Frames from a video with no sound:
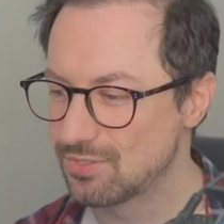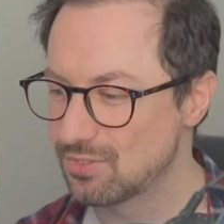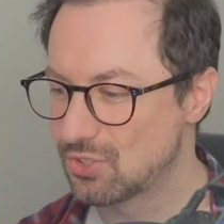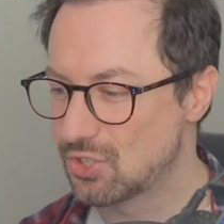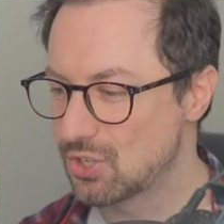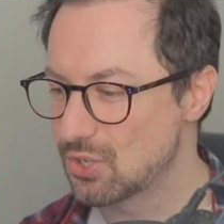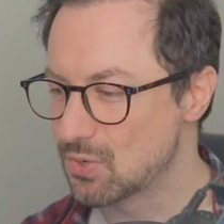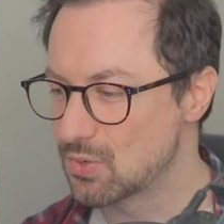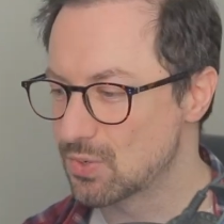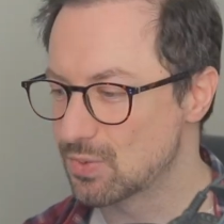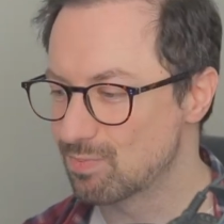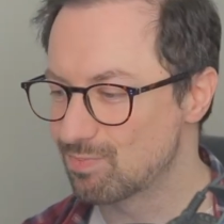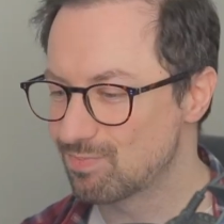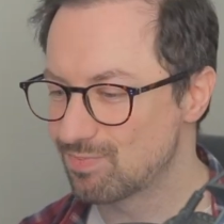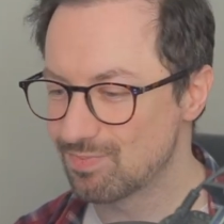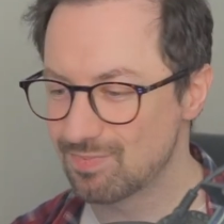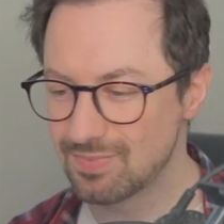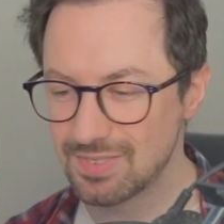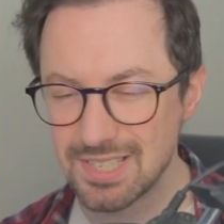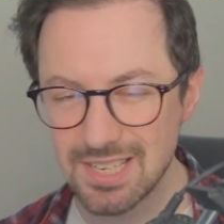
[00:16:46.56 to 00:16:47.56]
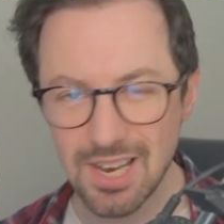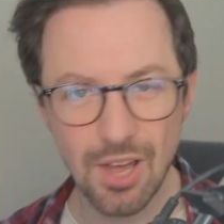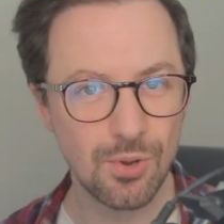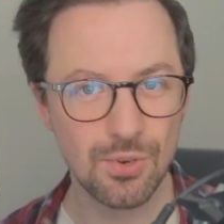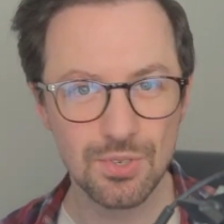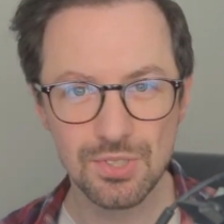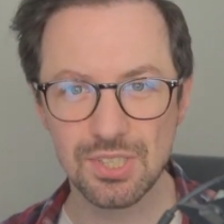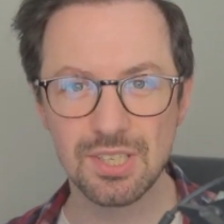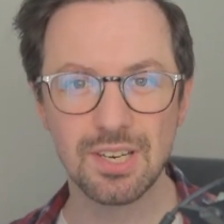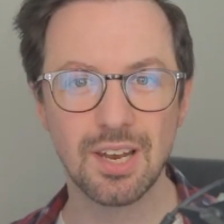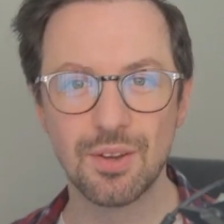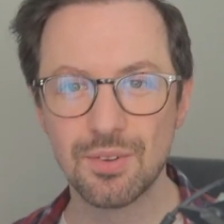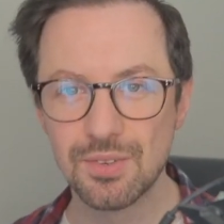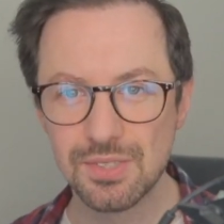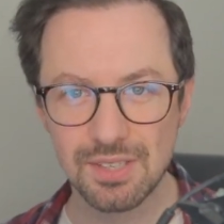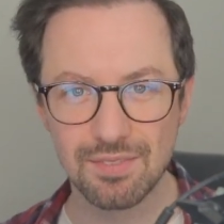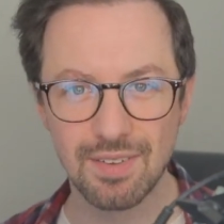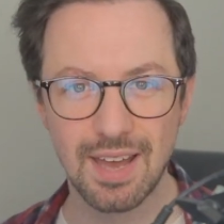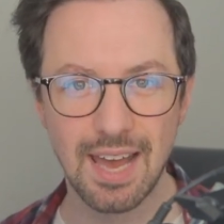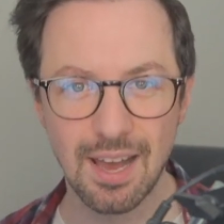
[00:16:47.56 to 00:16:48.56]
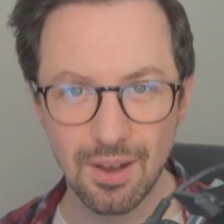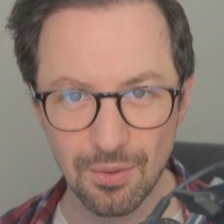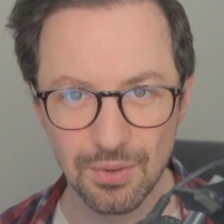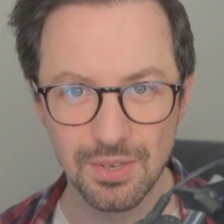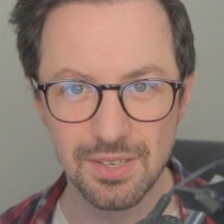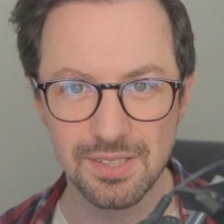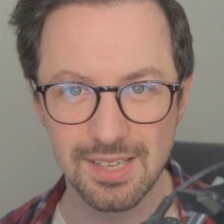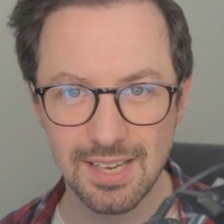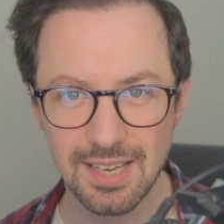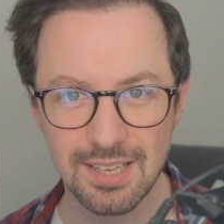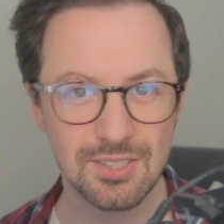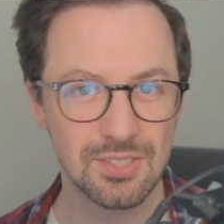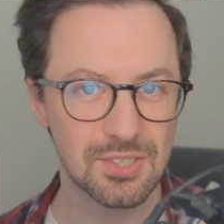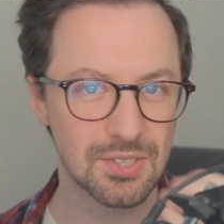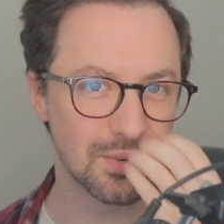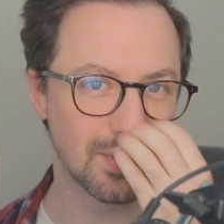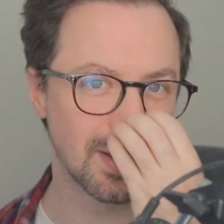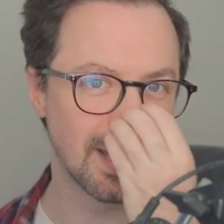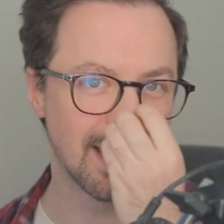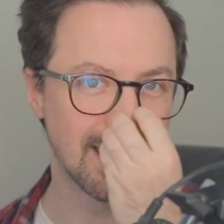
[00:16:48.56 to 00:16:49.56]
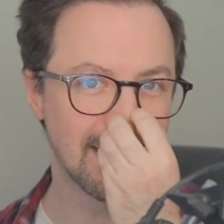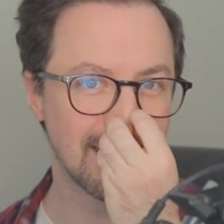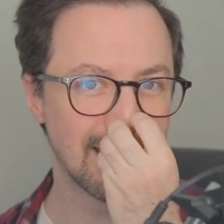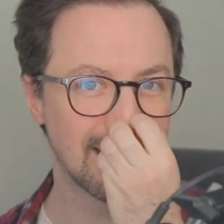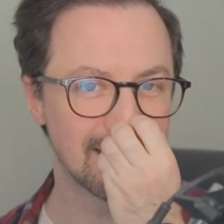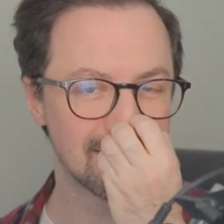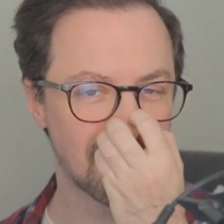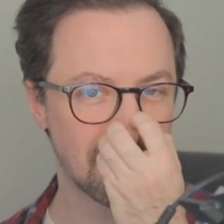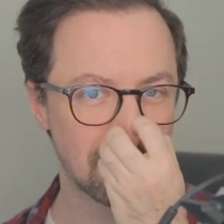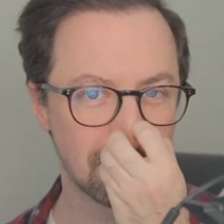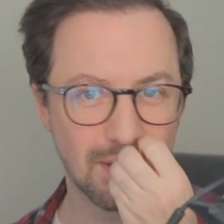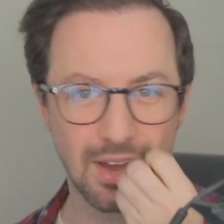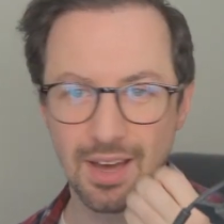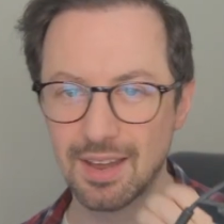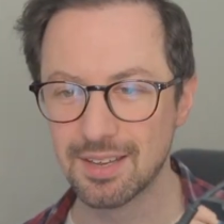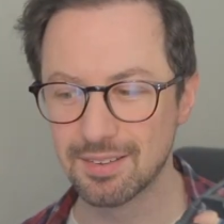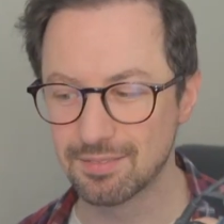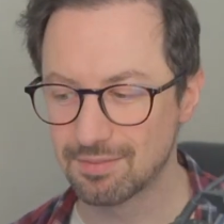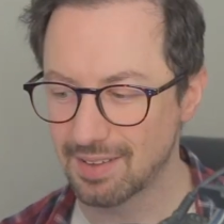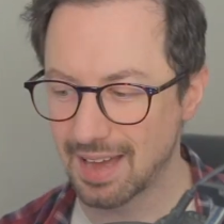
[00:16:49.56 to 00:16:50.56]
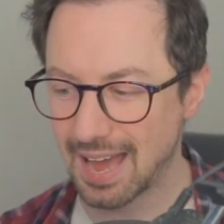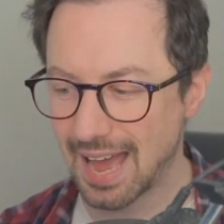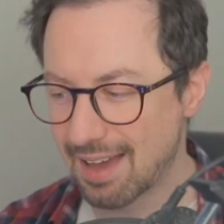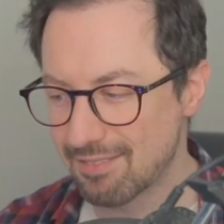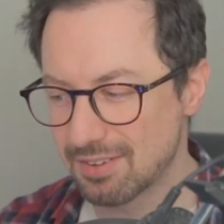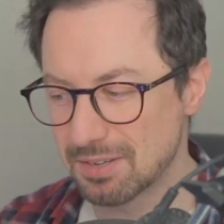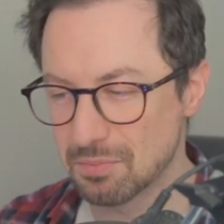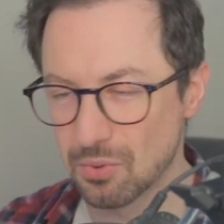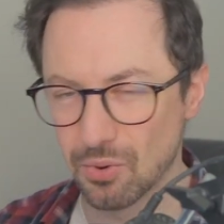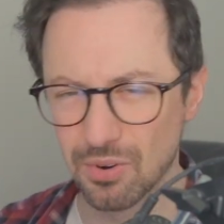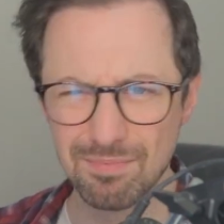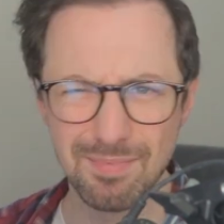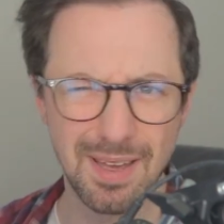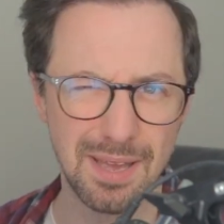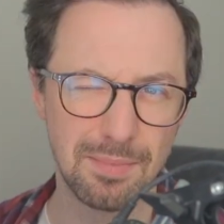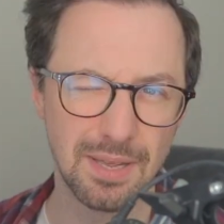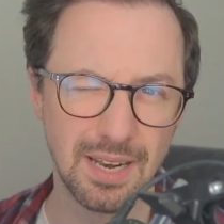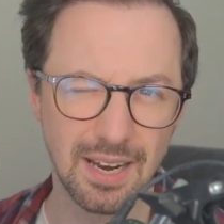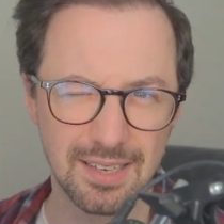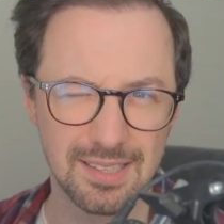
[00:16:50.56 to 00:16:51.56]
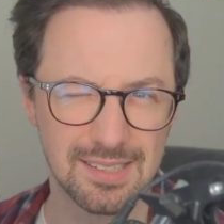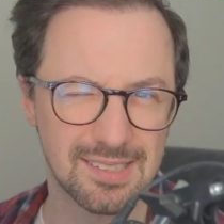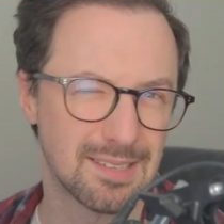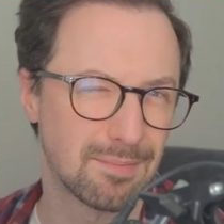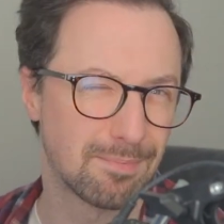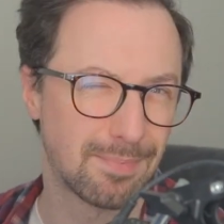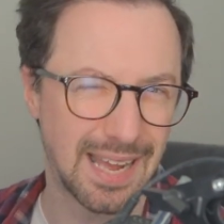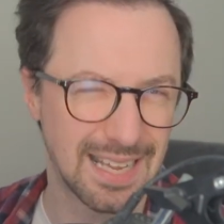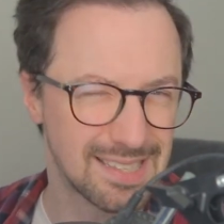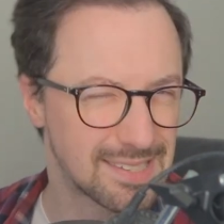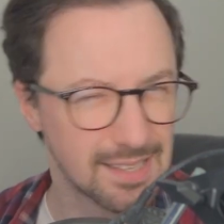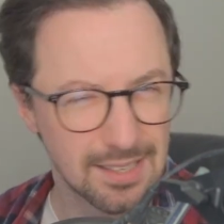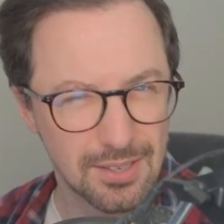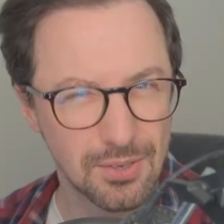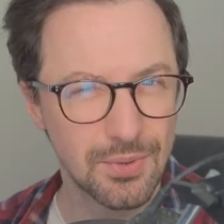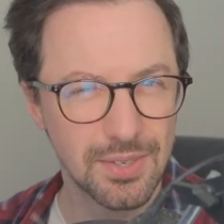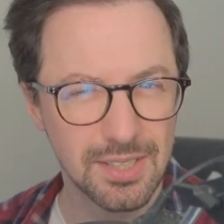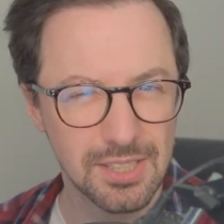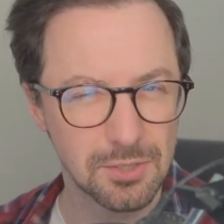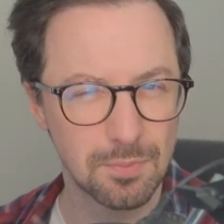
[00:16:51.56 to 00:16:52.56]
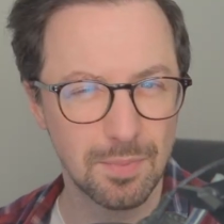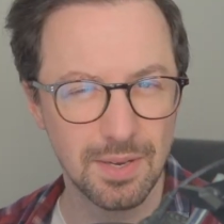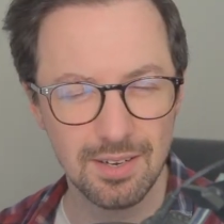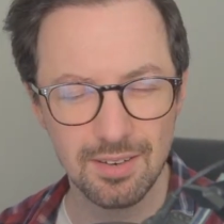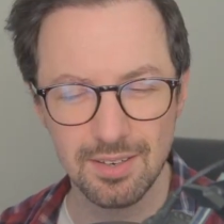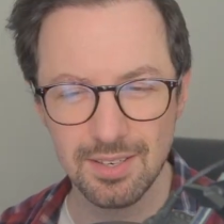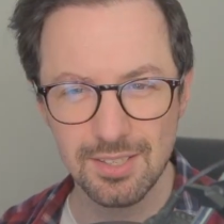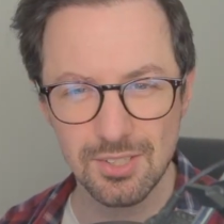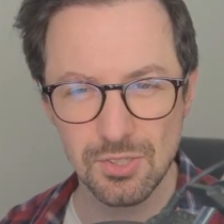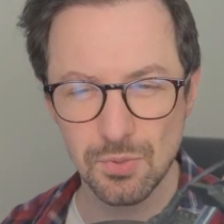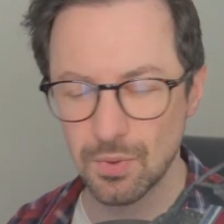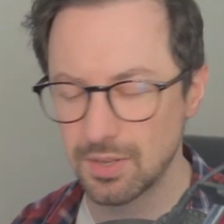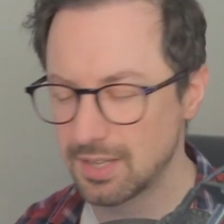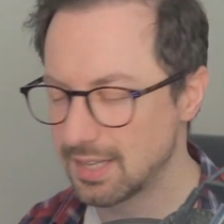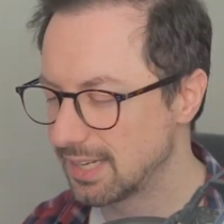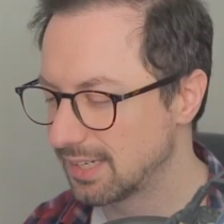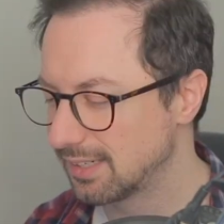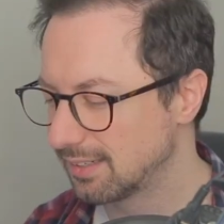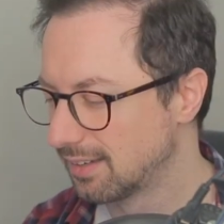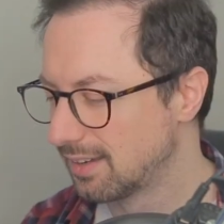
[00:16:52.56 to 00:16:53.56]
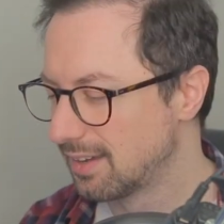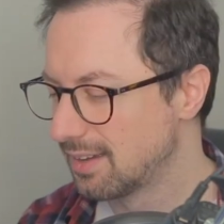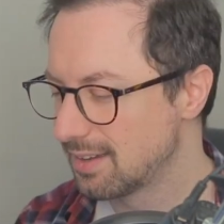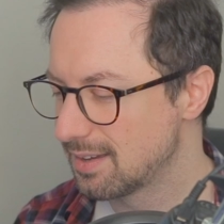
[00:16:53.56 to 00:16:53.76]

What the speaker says: do loads and loads of hours into it, unless I'm kind of having more maybe like a sabbatical experience with it.